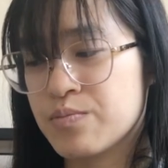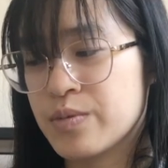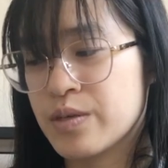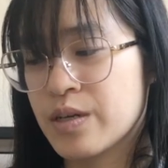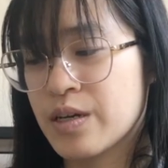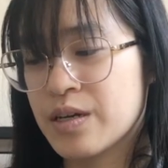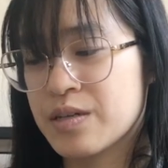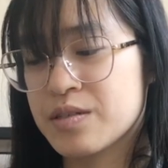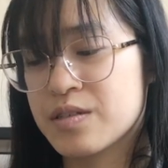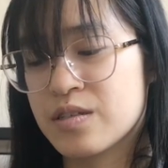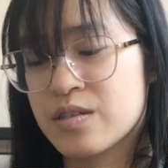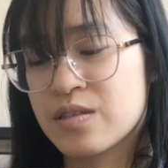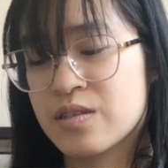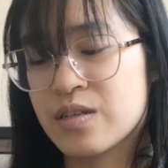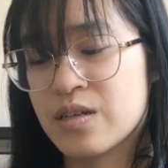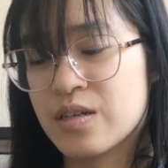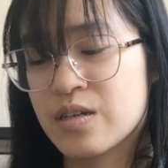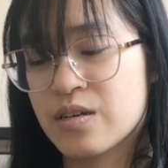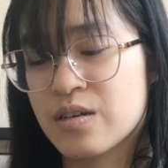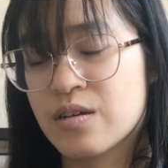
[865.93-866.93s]
because it's
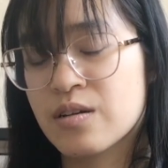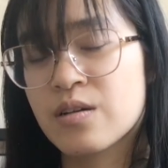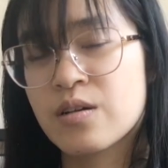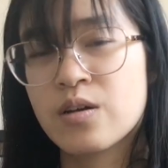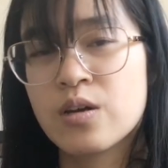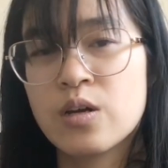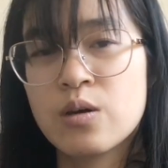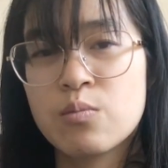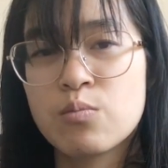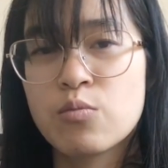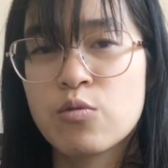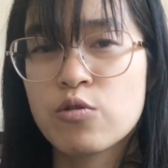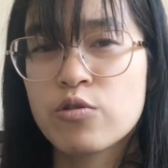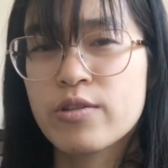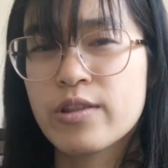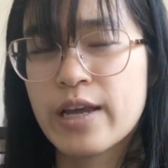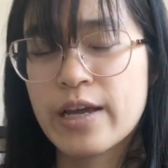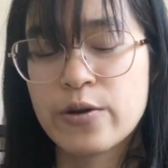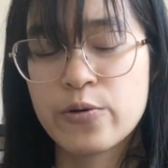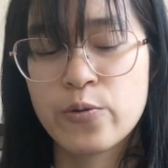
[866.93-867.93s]
like more
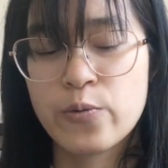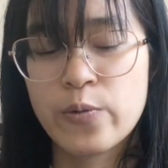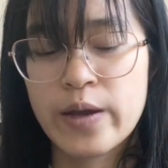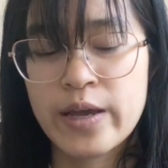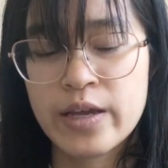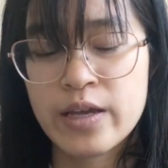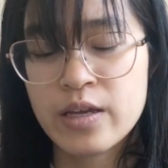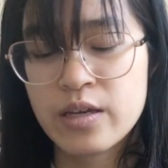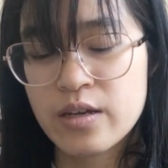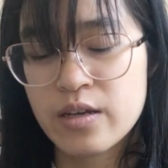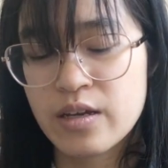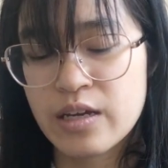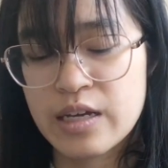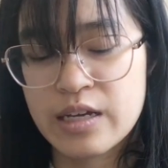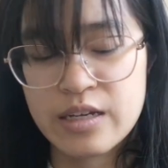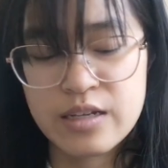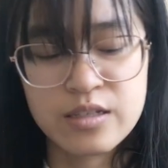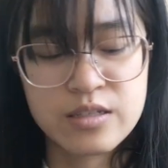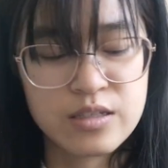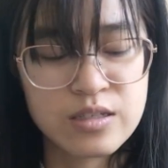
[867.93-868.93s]
lightweight
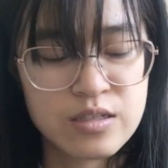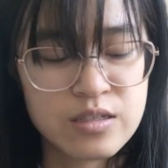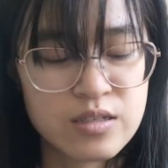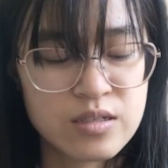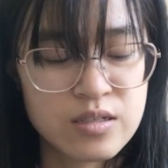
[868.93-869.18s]
and